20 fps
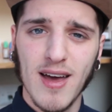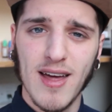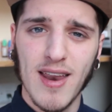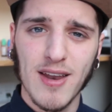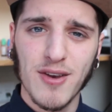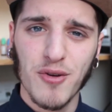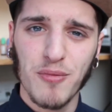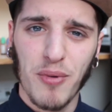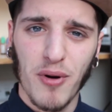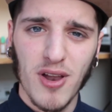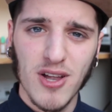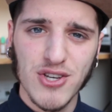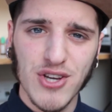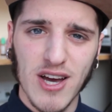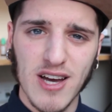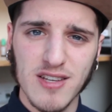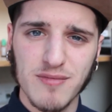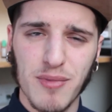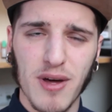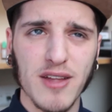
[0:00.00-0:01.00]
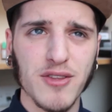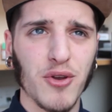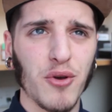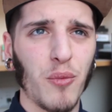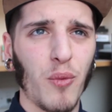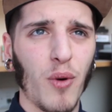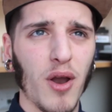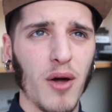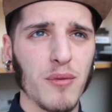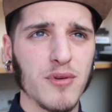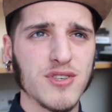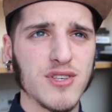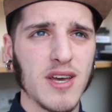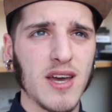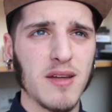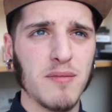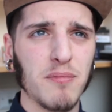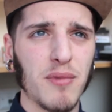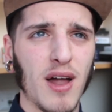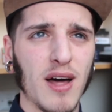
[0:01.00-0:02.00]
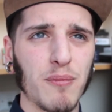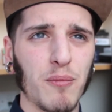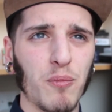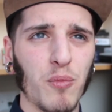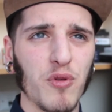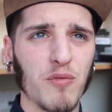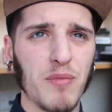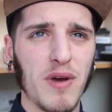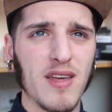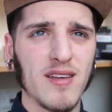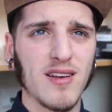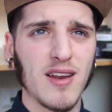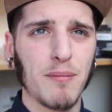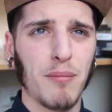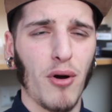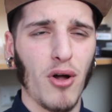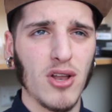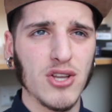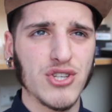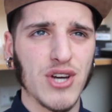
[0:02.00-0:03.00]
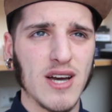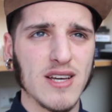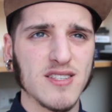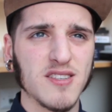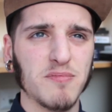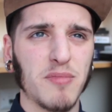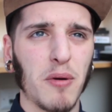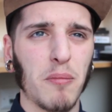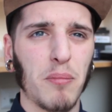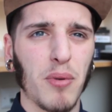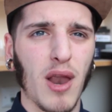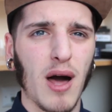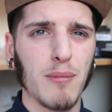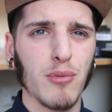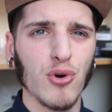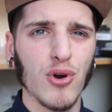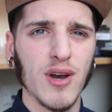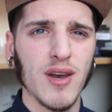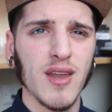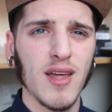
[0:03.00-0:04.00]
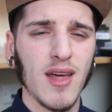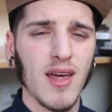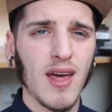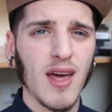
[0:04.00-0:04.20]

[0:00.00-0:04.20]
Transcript: and I do apologise, but I don't know what I was saying, but I was basically apologising about blabbering